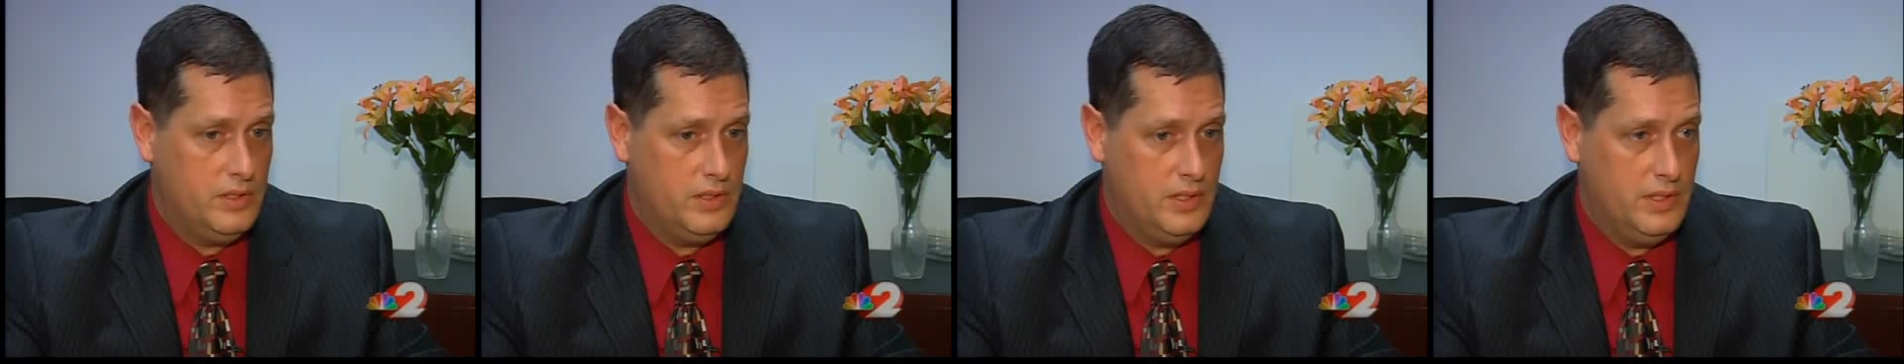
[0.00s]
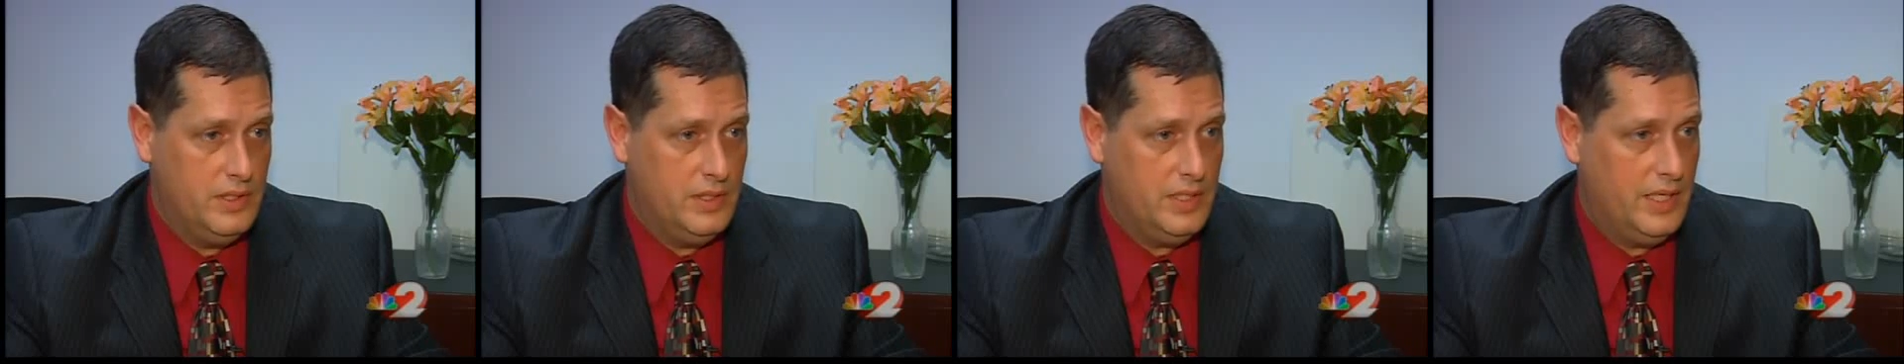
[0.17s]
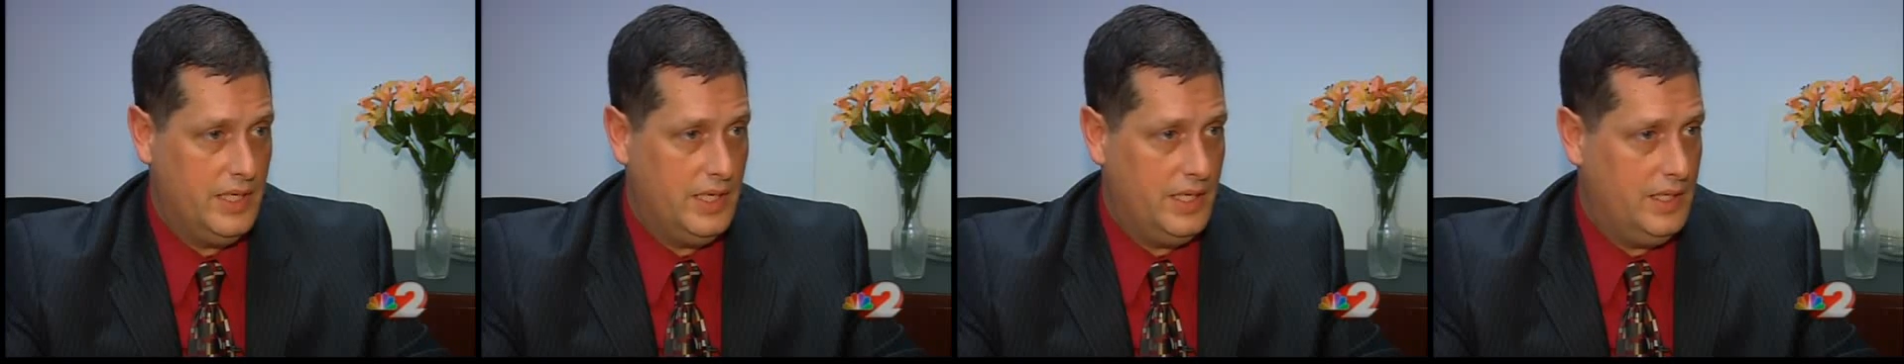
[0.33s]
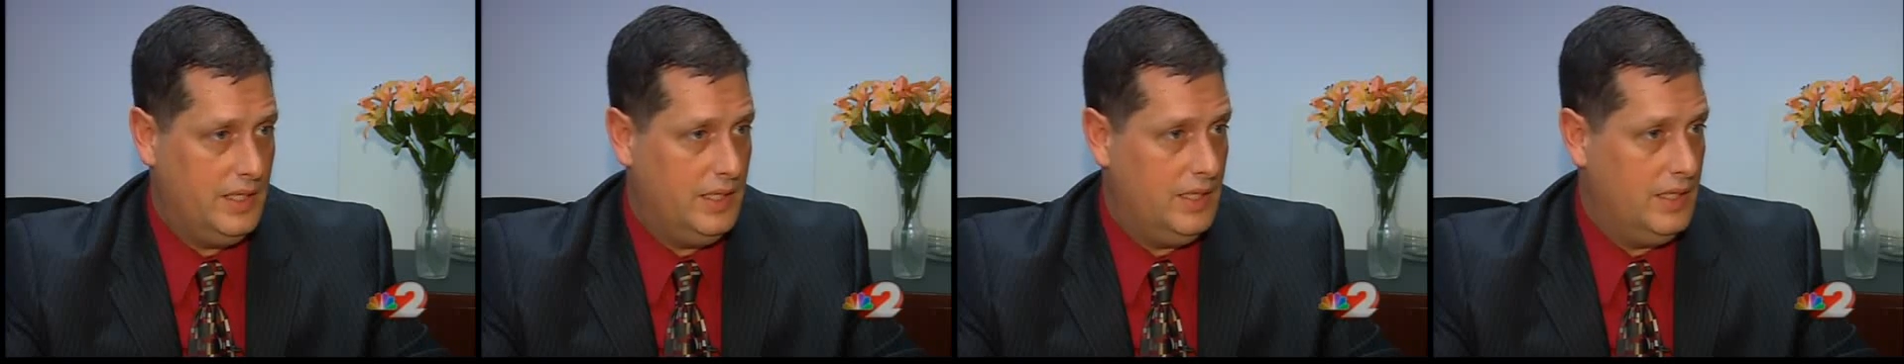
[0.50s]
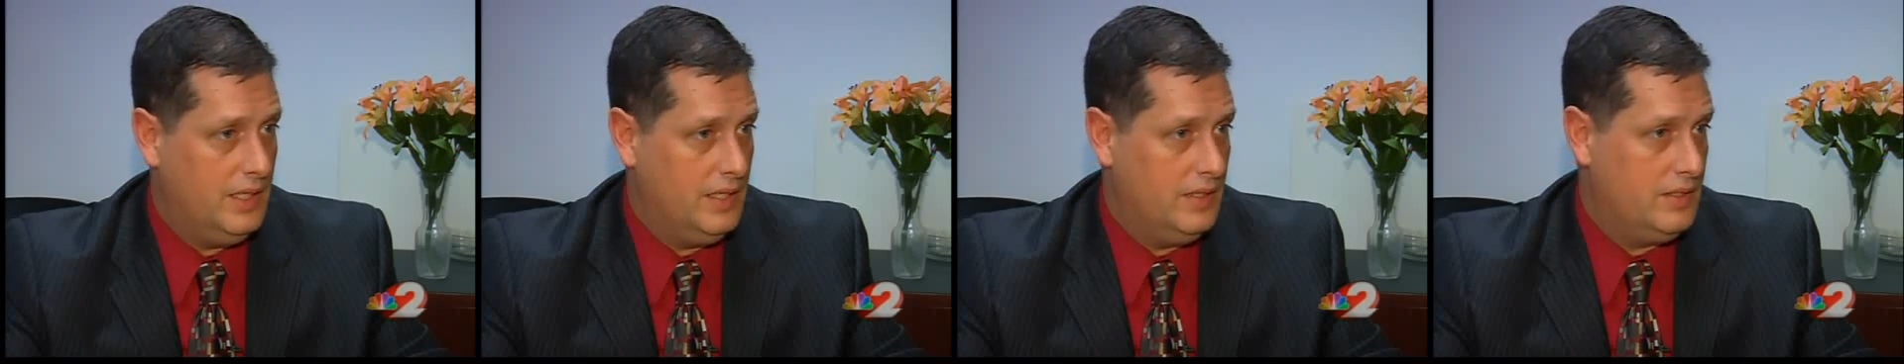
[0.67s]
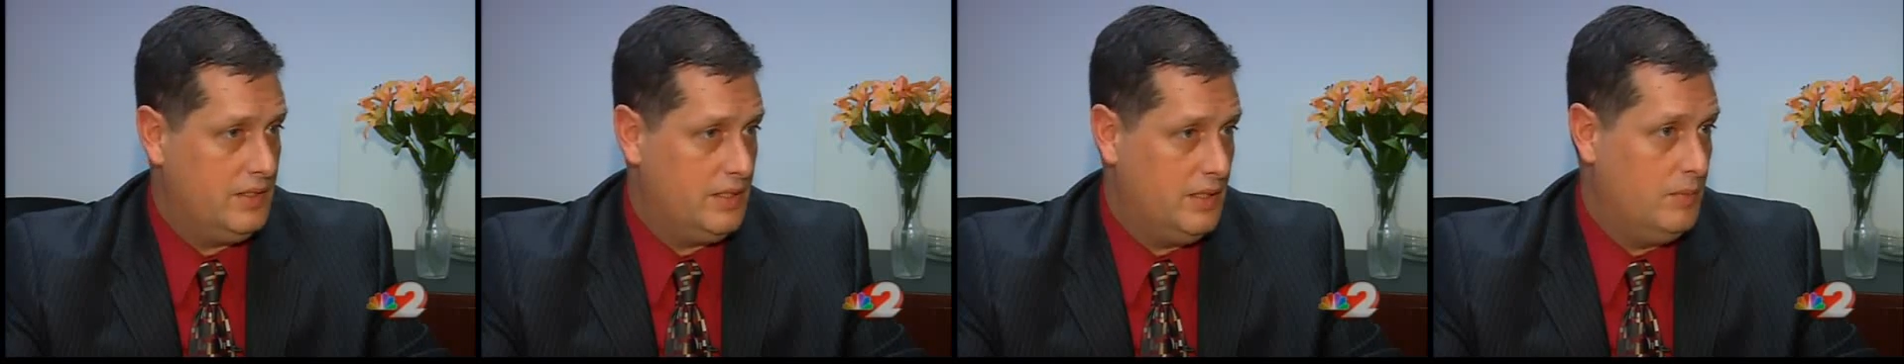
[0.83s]
is at,
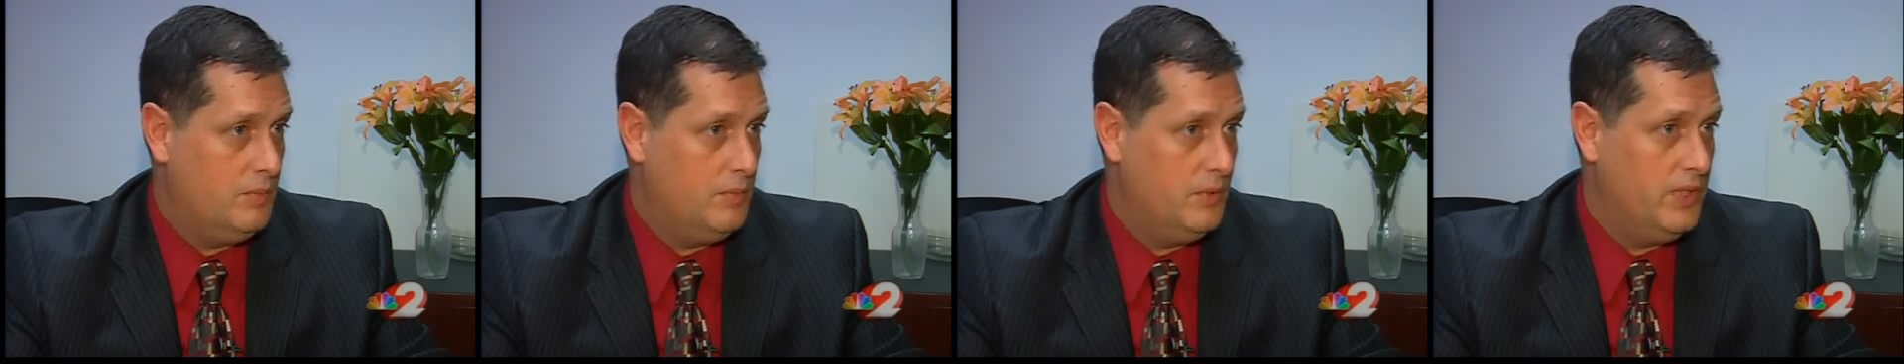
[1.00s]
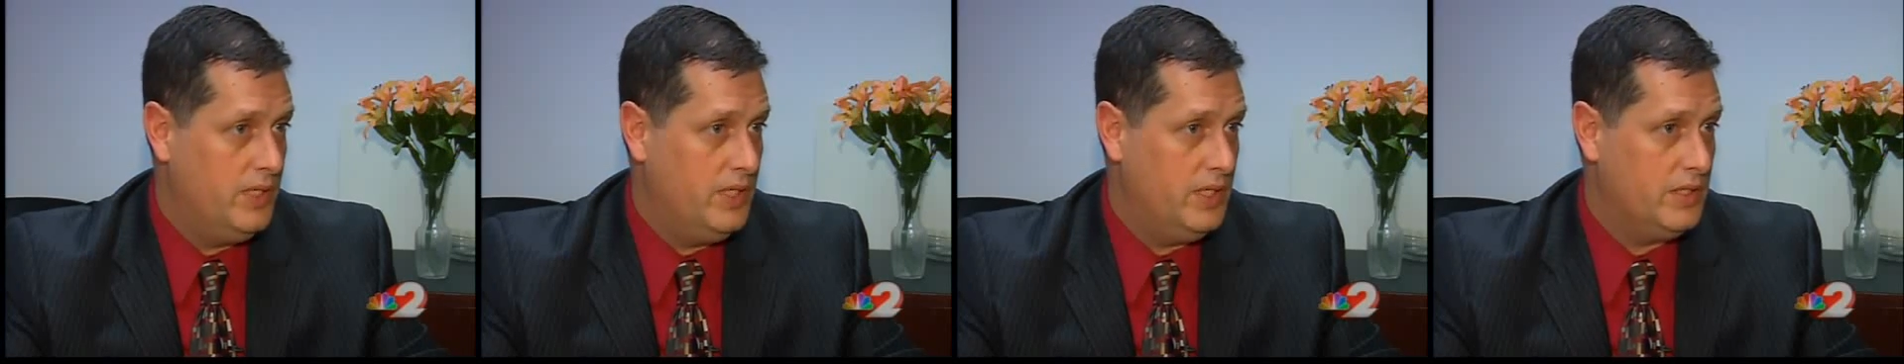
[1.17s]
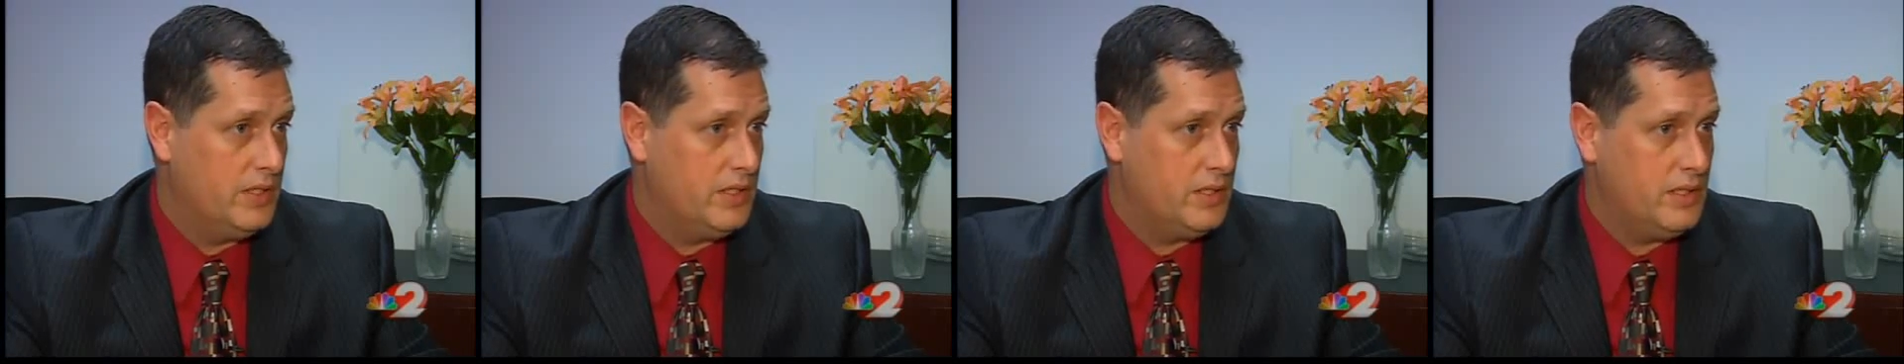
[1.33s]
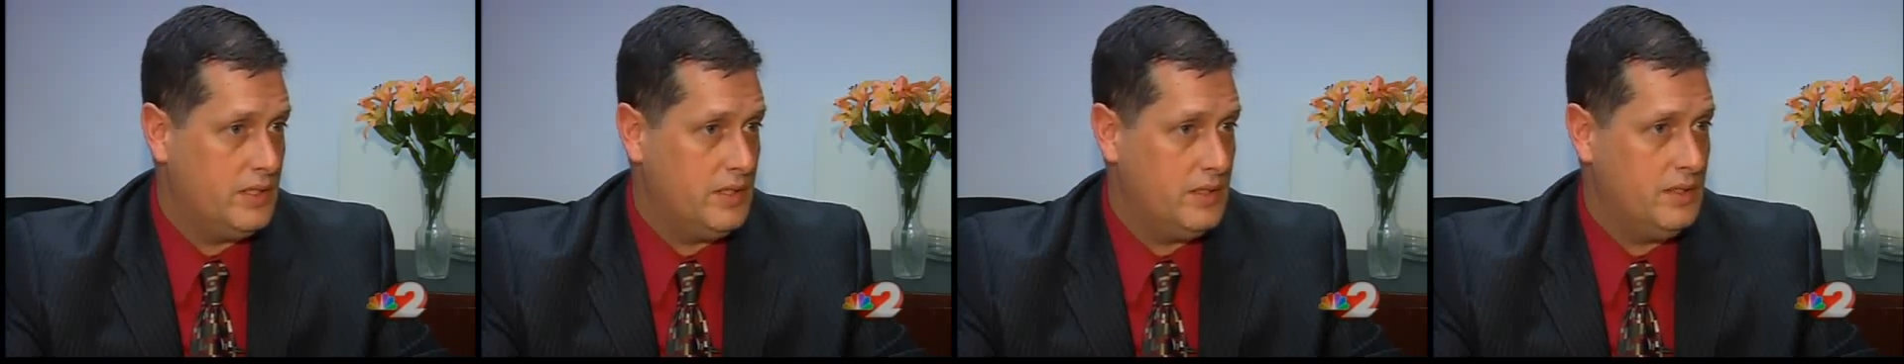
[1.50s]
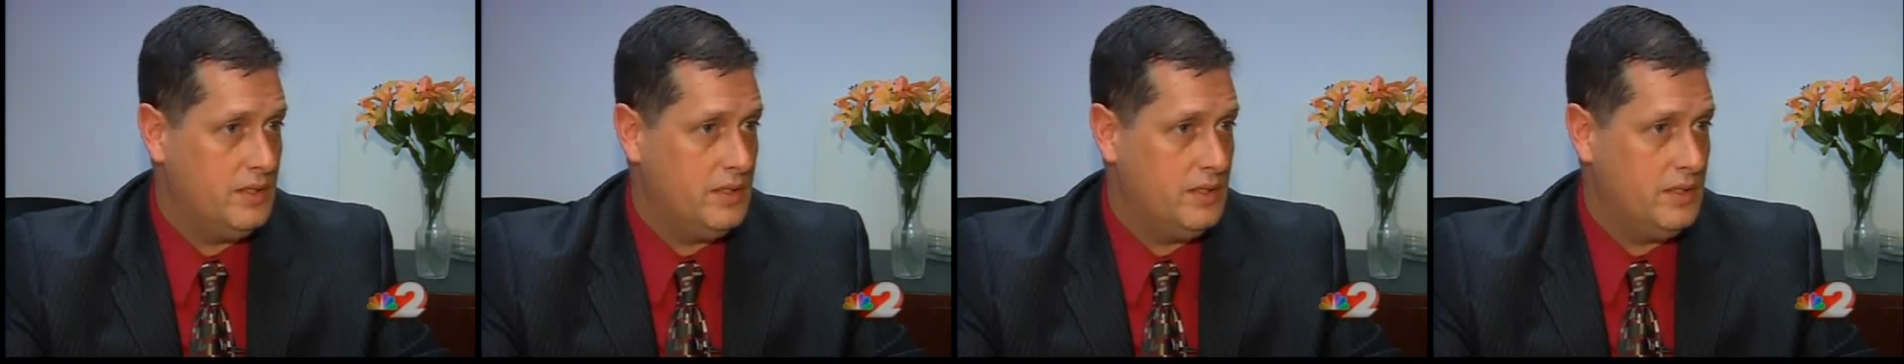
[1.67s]
at some risk.